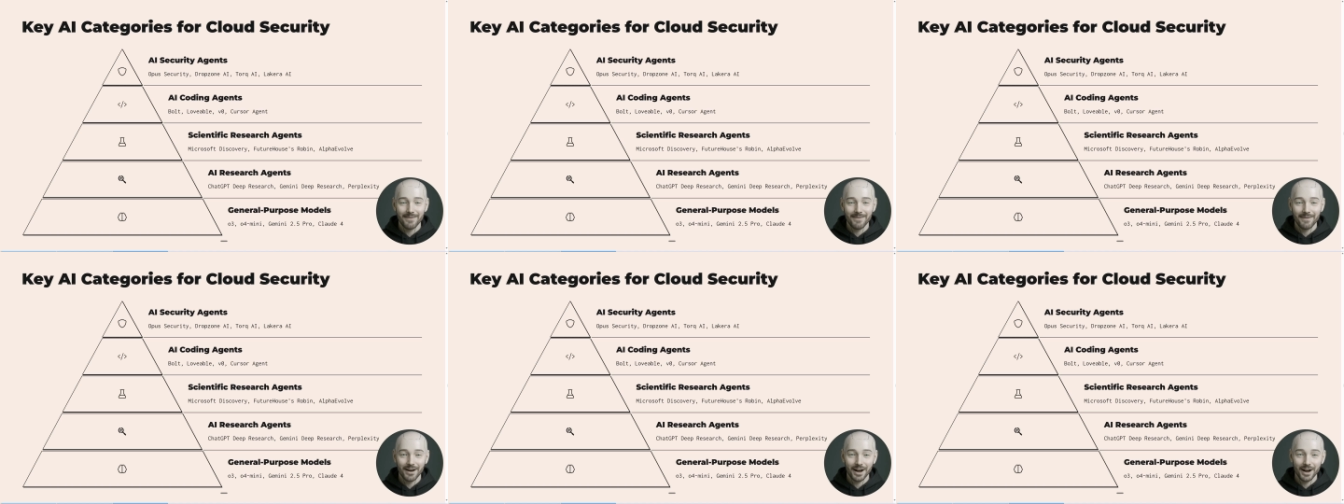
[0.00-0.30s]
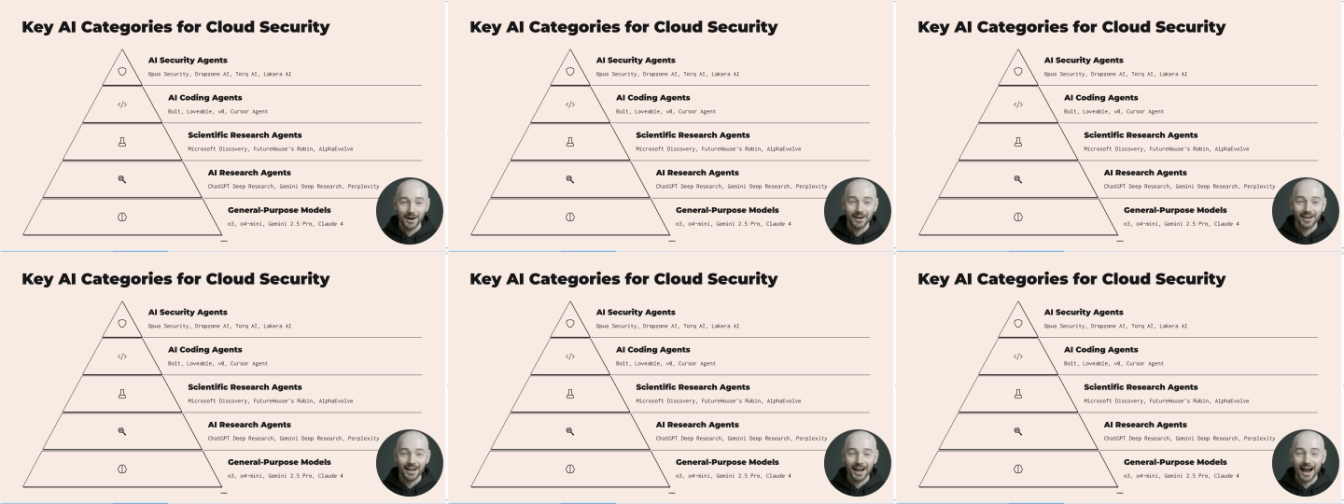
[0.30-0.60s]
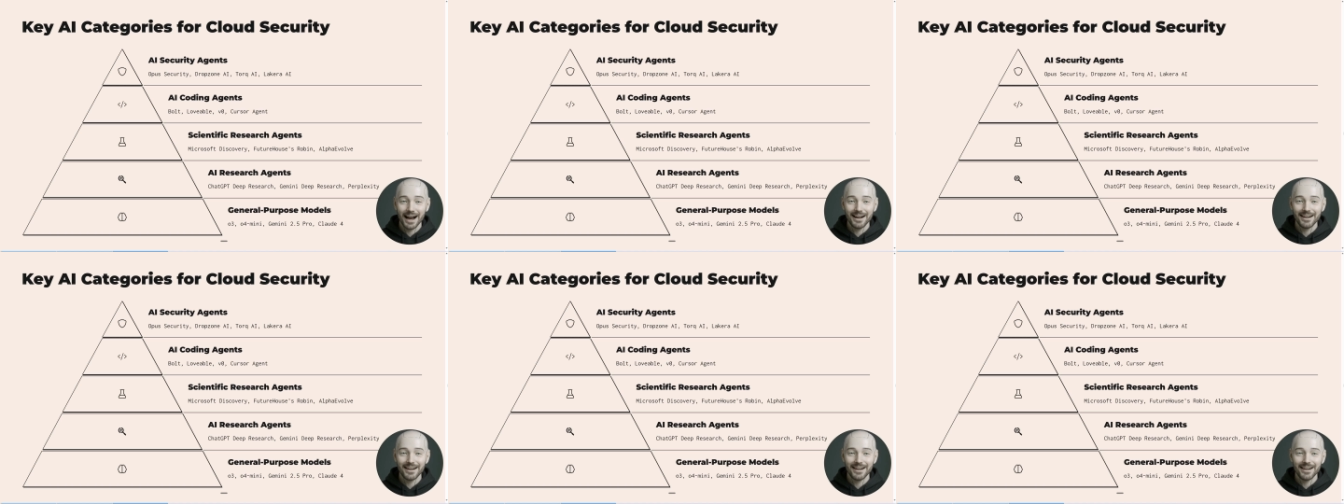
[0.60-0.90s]
Use
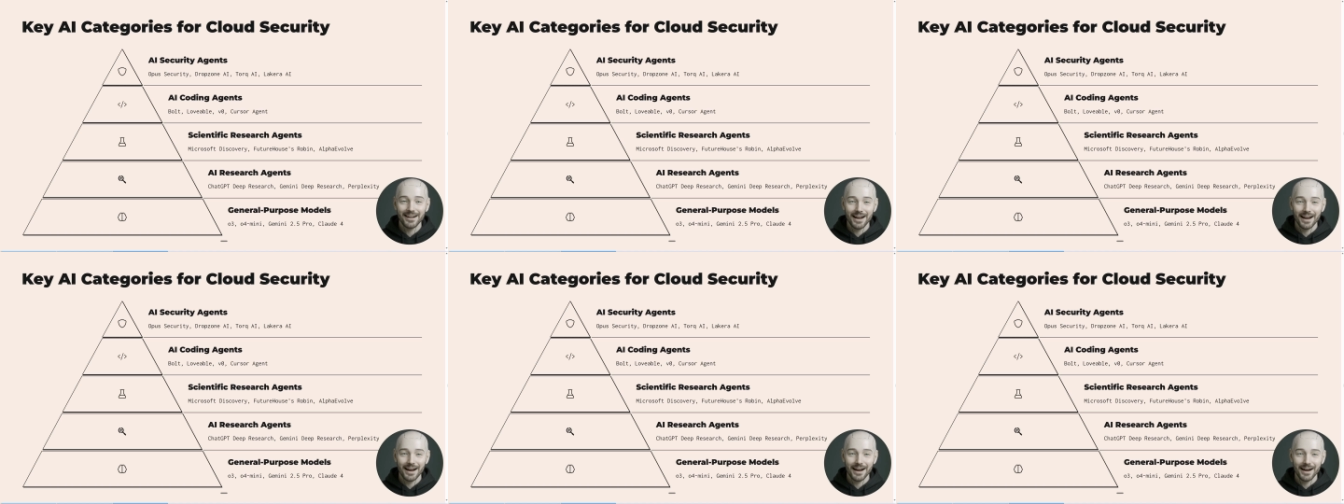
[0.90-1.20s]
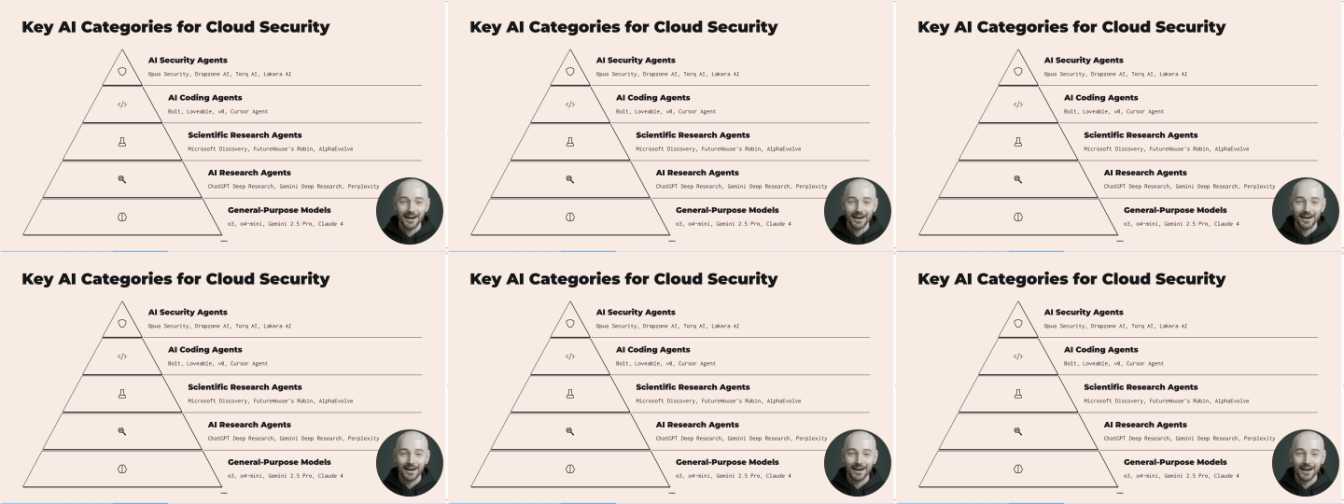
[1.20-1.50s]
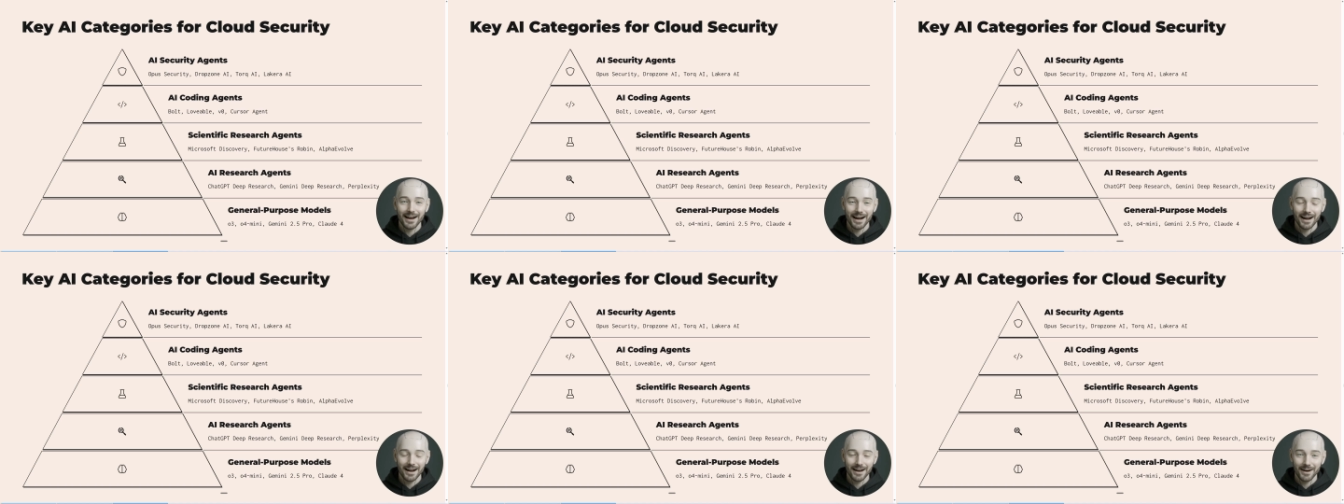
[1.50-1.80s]
cases here
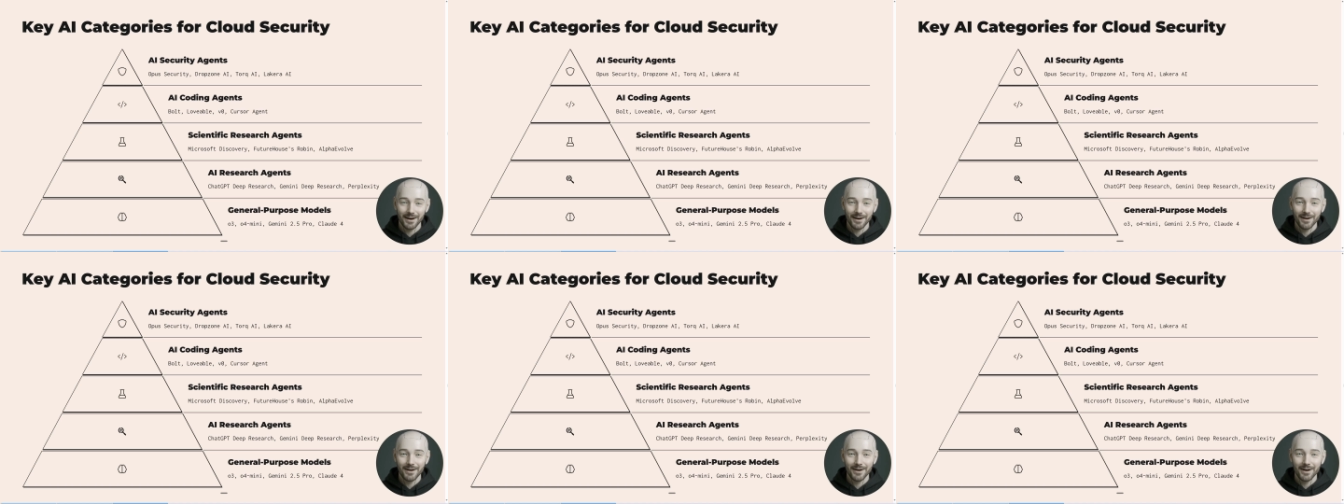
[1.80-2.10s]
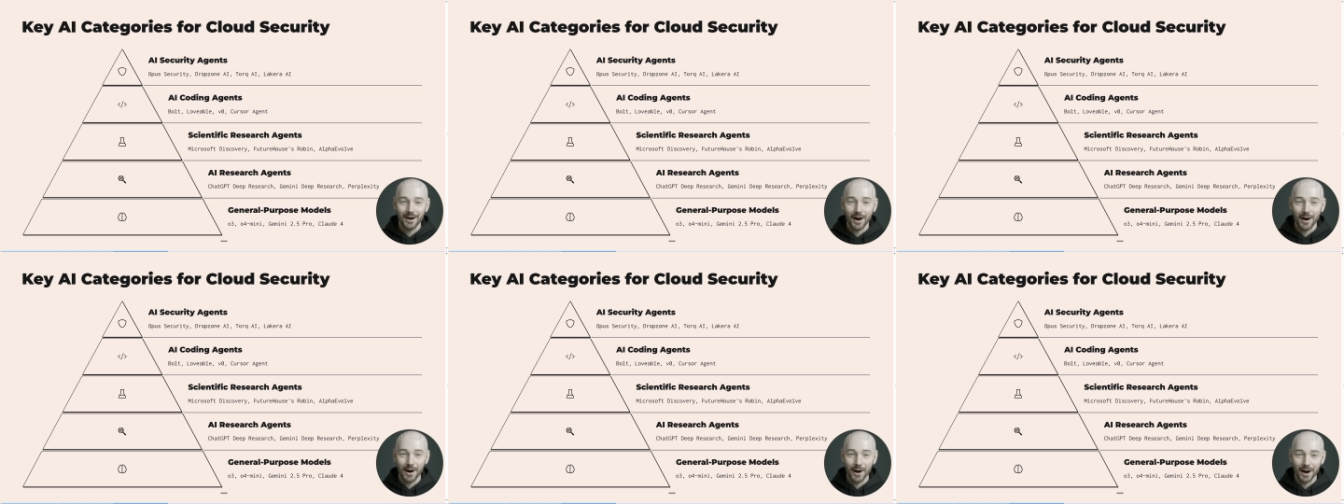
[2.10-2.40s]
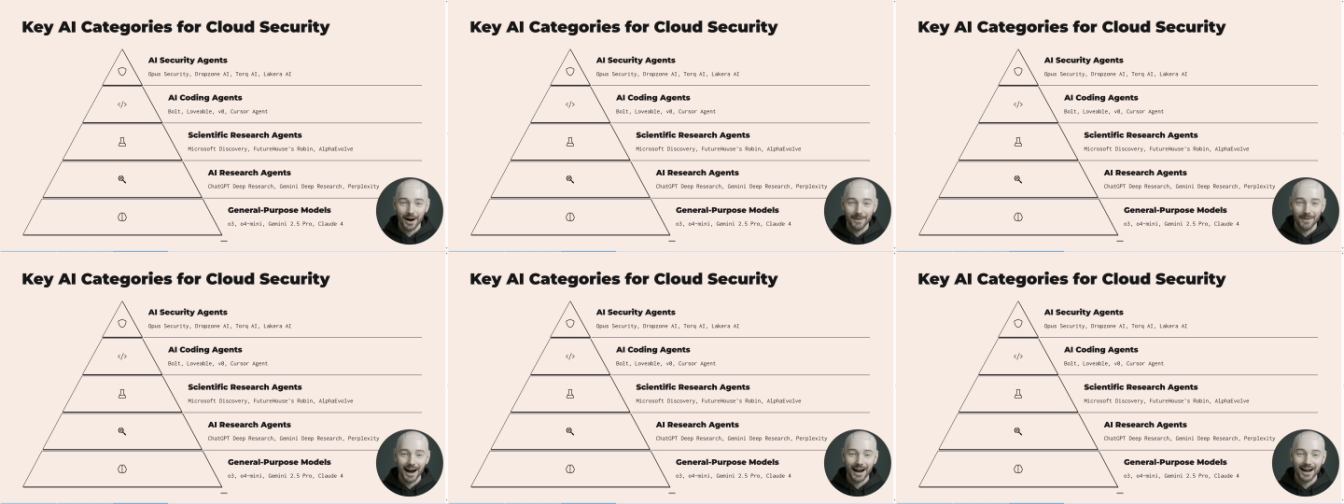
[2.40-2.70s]
include
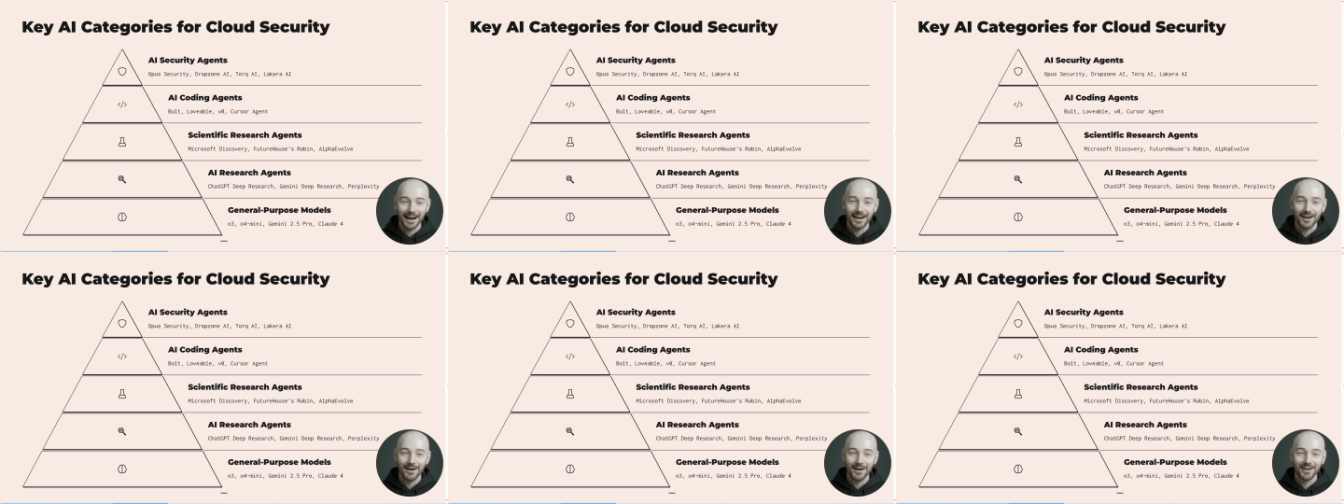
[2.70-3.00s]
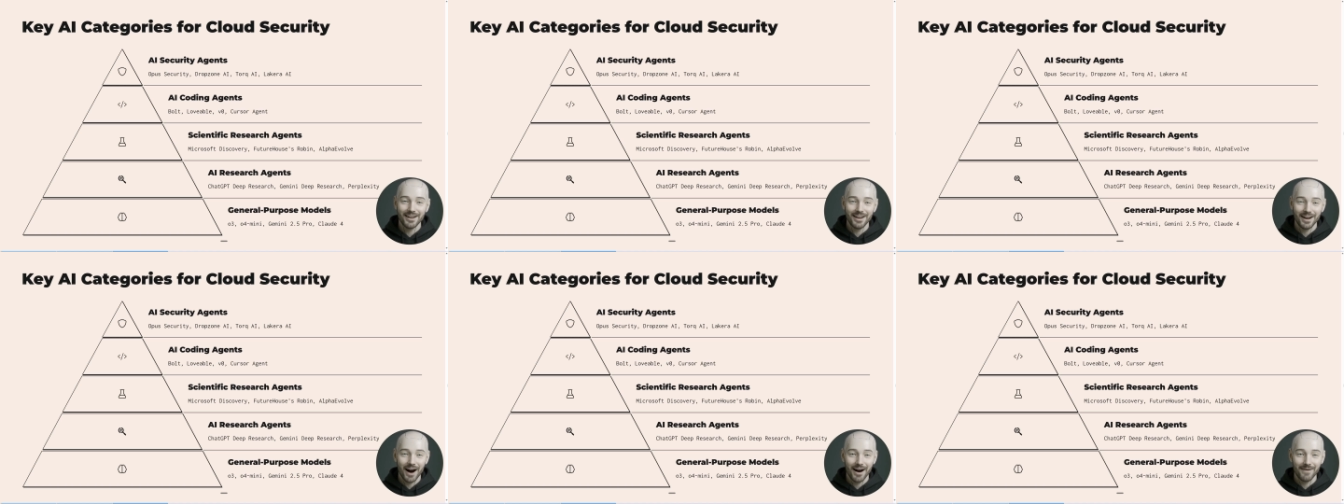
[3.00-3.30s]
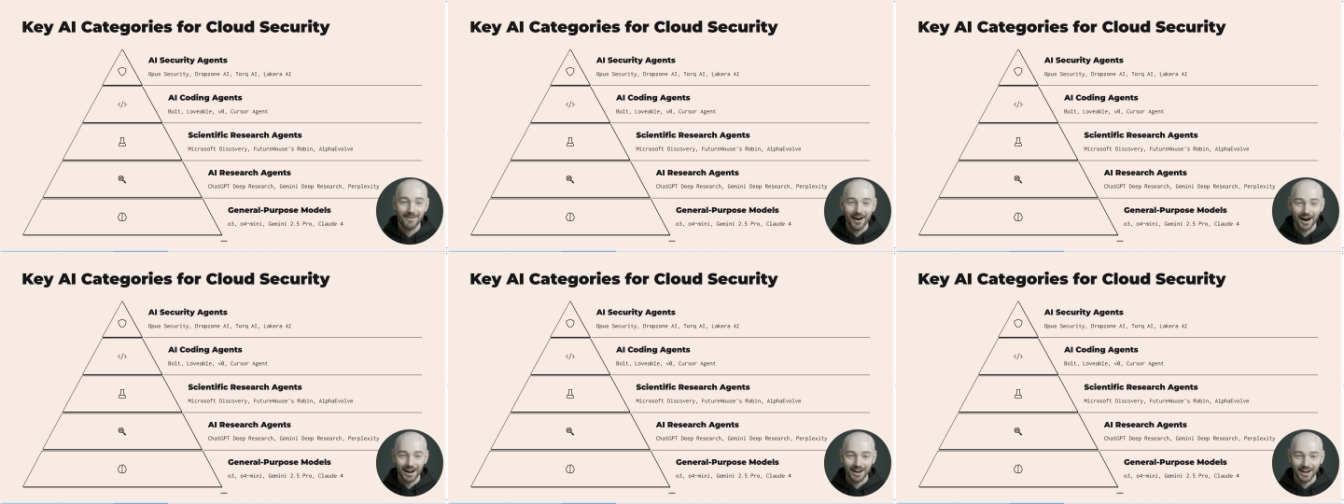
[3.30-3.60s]
automating your SOC
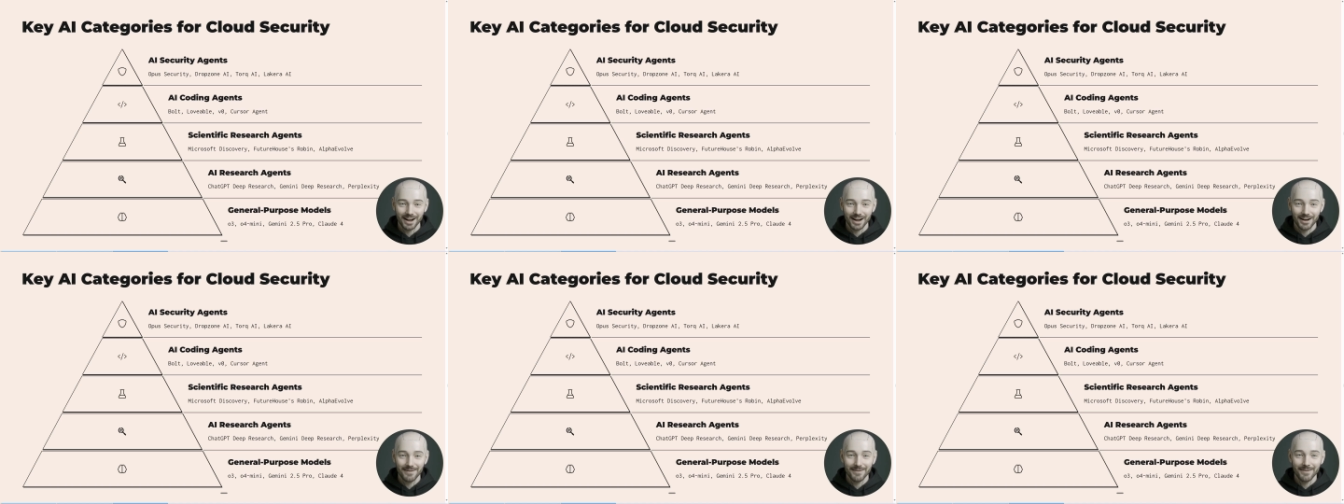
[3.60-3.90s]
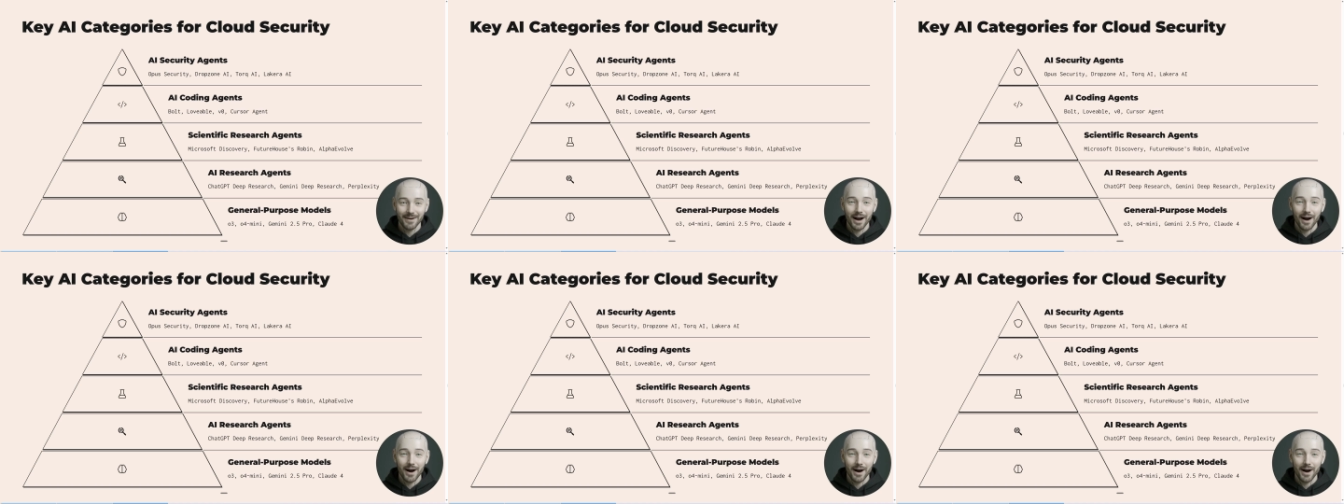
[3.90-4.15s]
function,